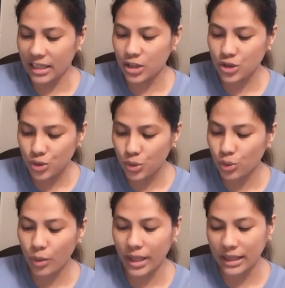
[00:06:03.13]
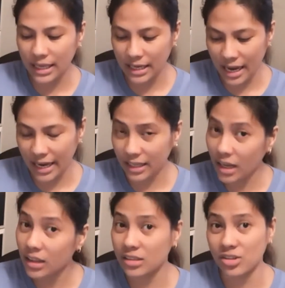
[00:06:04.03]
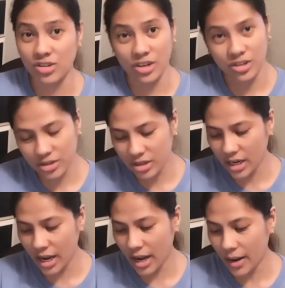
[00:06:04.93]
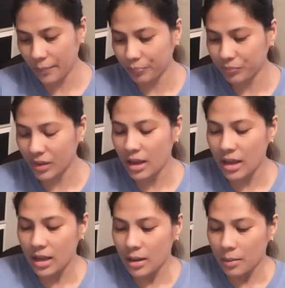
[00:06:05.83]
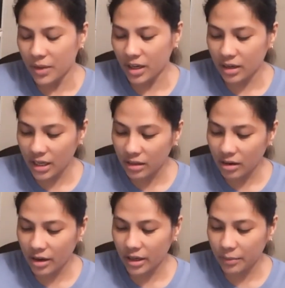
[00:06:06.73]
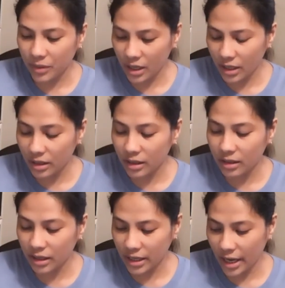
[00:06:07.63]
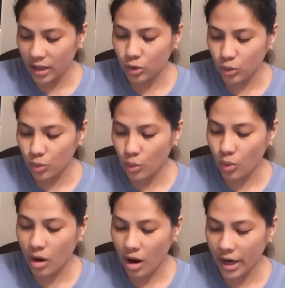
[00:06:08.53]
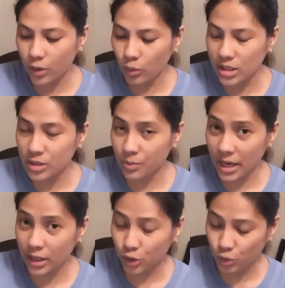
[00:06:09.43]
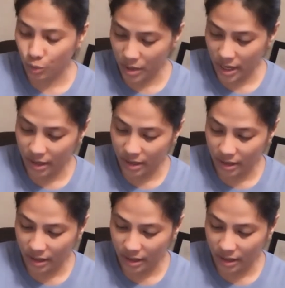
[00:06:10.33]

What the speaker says: then June 29, that is yesterday, my green card updated again to card was mailed to me.